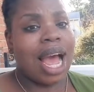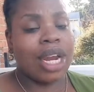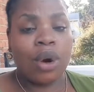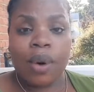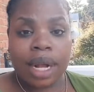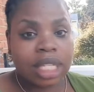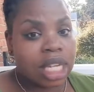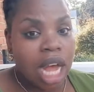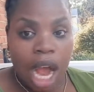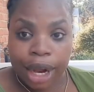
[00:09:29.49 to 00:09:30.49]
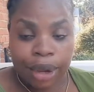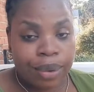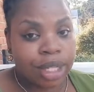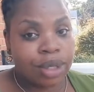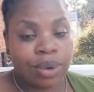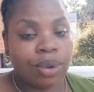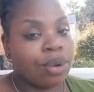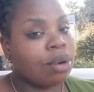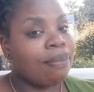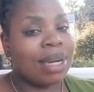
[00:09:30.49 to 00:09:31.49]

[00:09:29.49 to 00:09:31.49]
I don't want to argue with you.